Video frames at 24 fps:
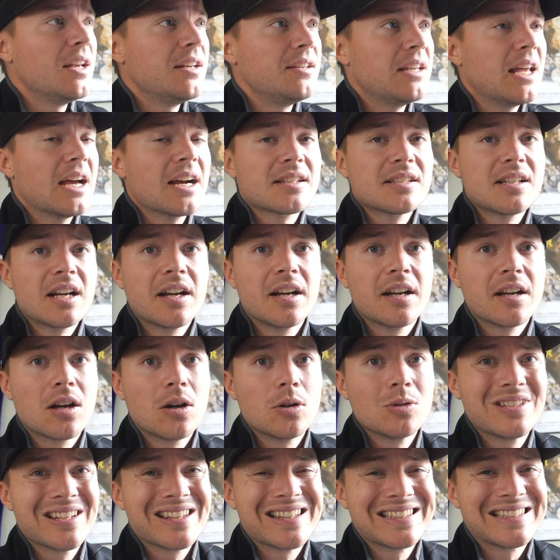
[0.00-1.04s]
Next, I'm going to
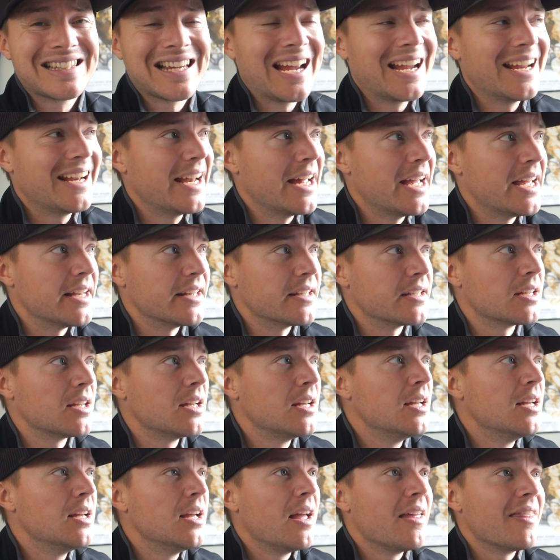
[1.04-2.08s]
go to the tight end.
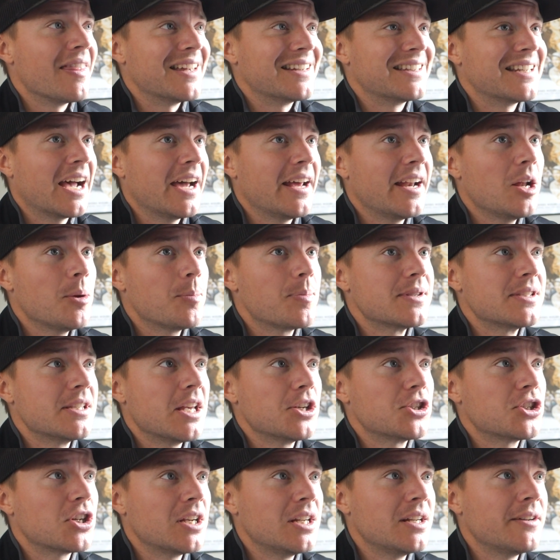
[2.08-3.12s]
The tight end
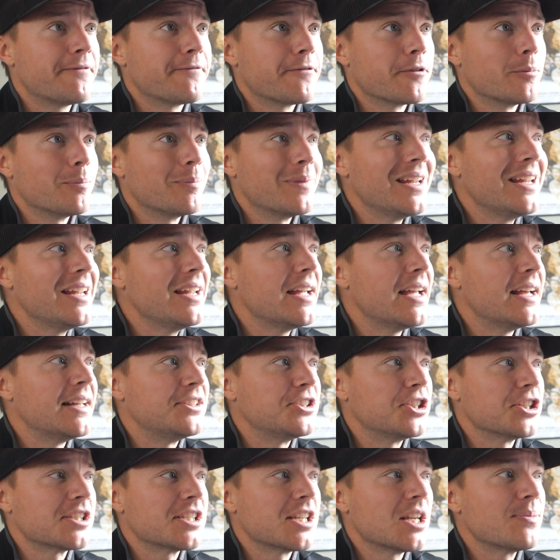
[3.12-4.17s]
position, for me,
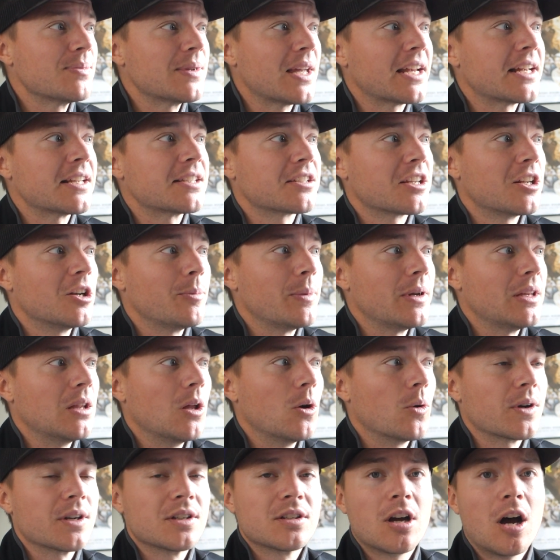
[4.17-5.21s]
it just seems like it's going to be
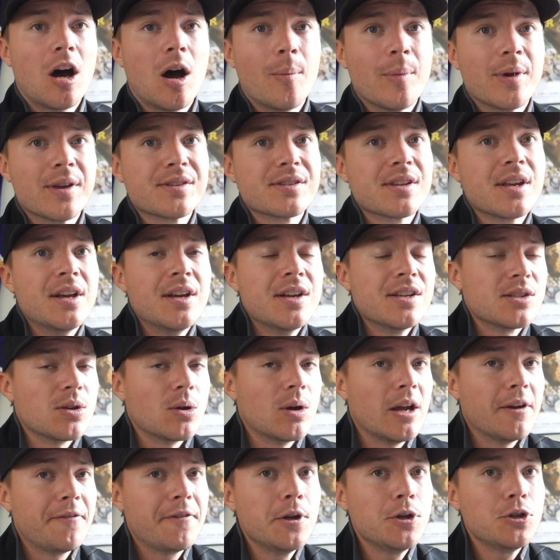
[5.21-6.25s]
Logan Thomas. So
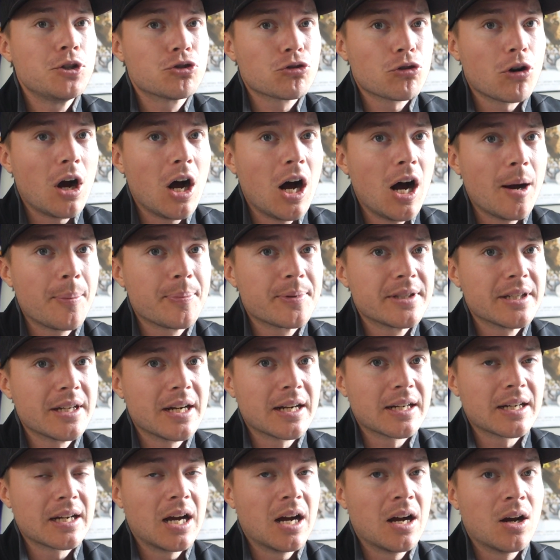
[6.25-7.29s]
if you dropped
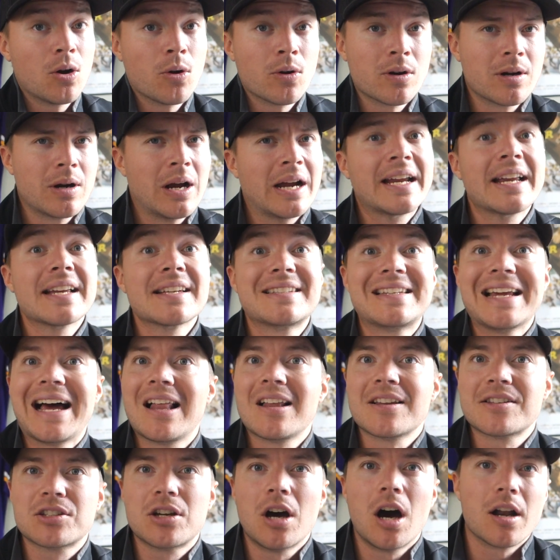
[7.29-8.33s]
a guy, or I guess
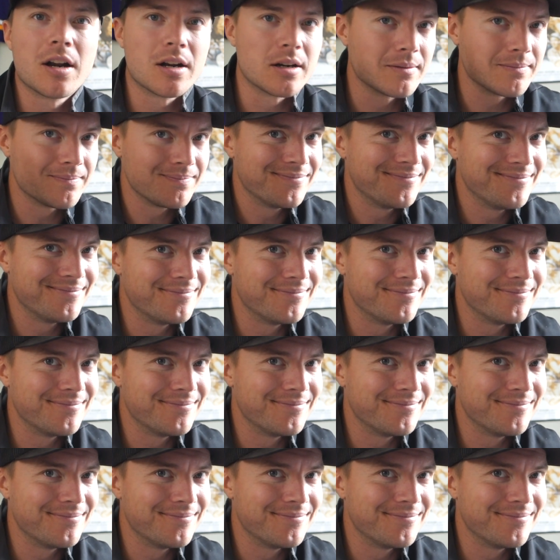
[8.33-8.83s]
Dallas Goedert.